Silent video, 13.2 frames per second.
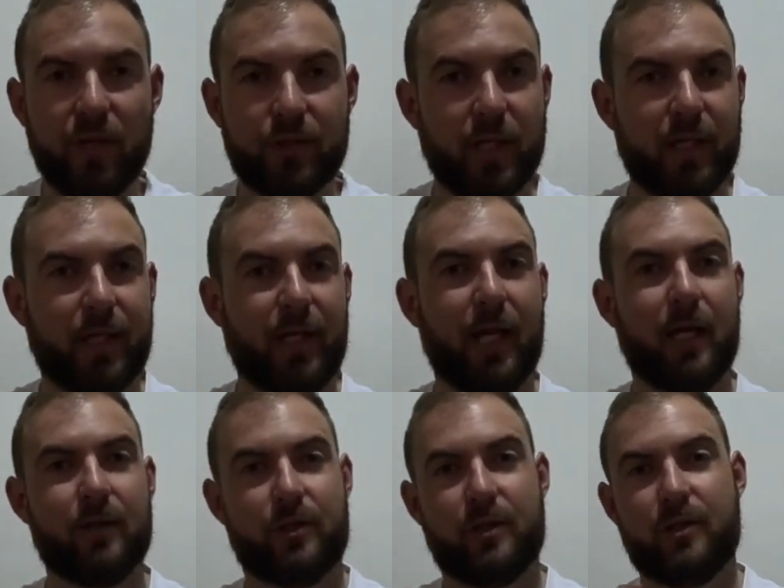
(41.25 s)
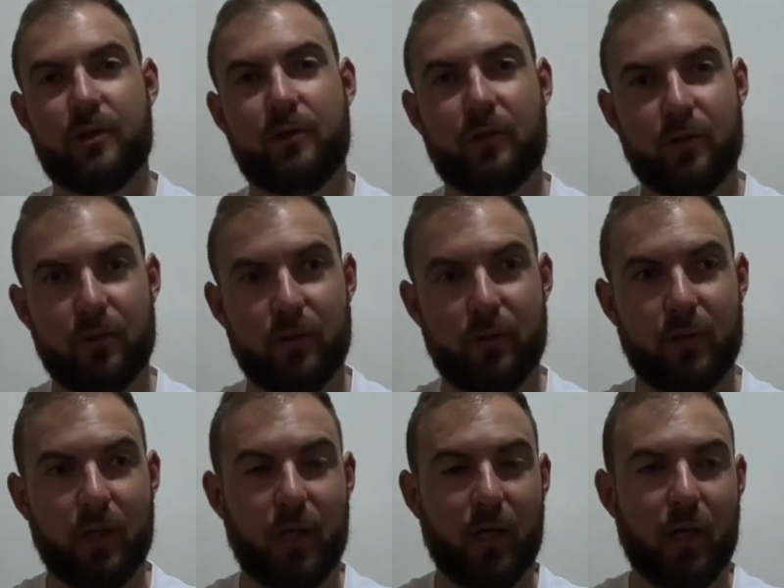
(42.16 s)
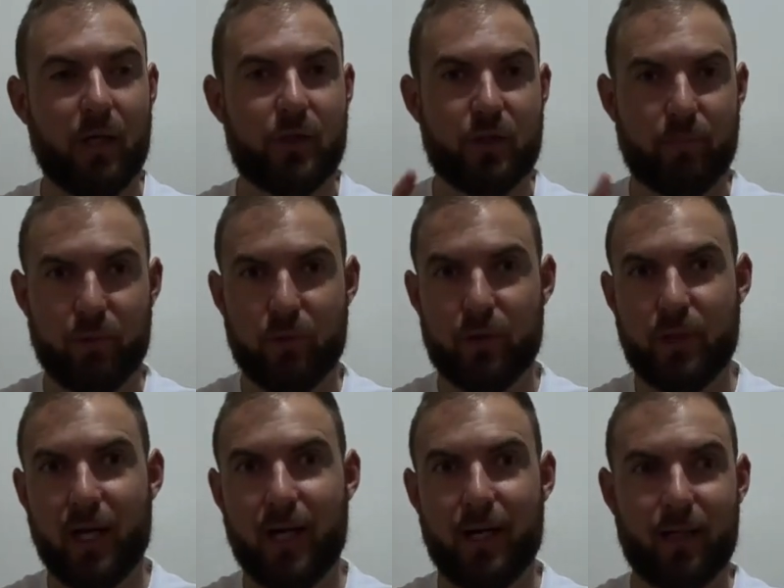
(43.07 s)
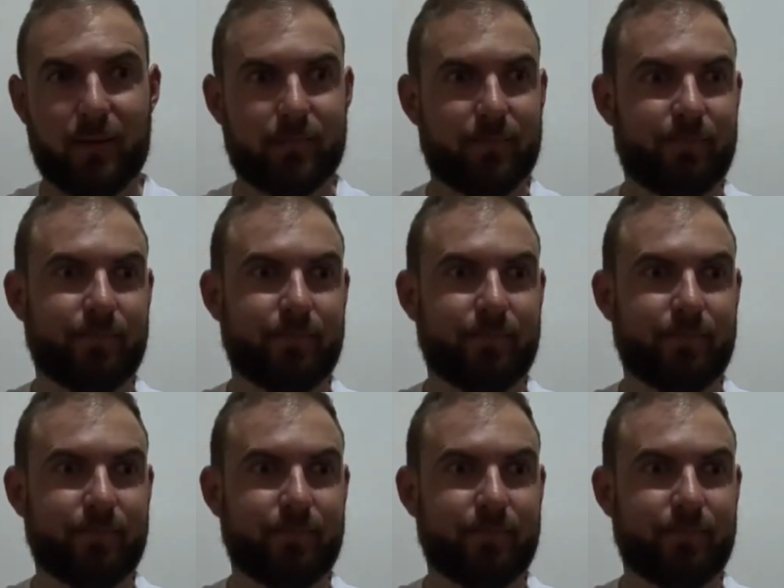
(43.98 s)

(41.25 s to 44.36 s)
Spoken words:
Checking out Shinjuku, Shibuya,